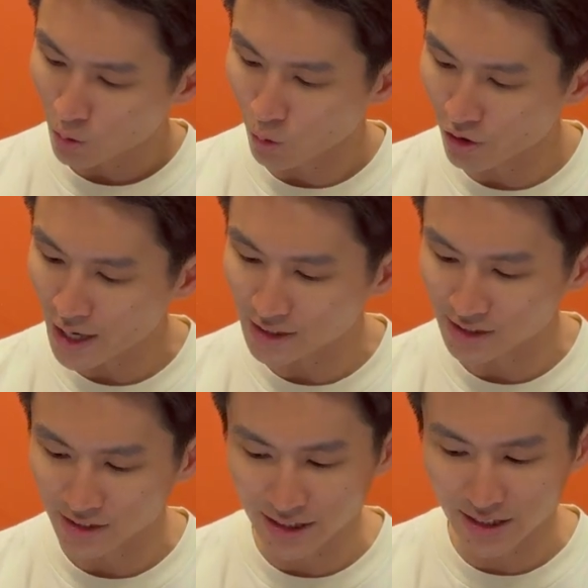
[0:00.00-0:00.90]

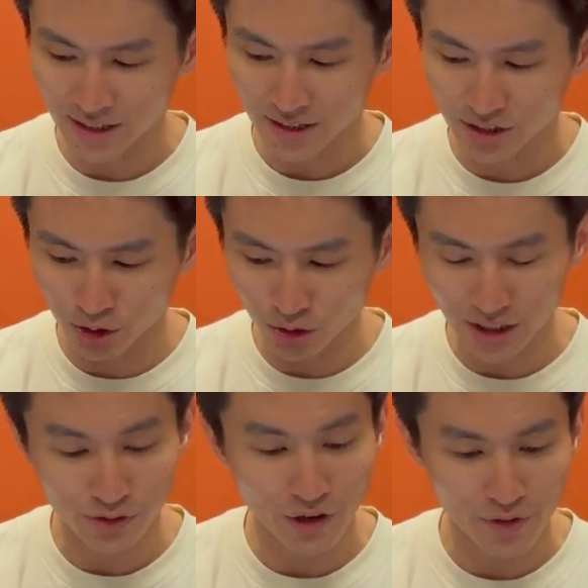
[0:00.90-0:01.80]
whereas the
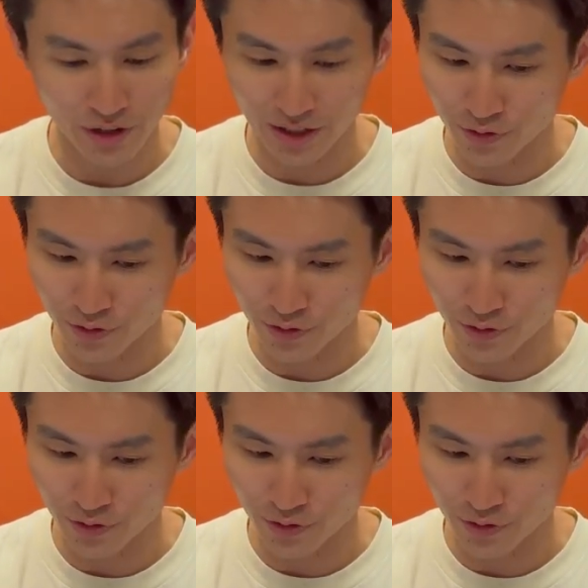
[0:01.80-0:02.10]
0659,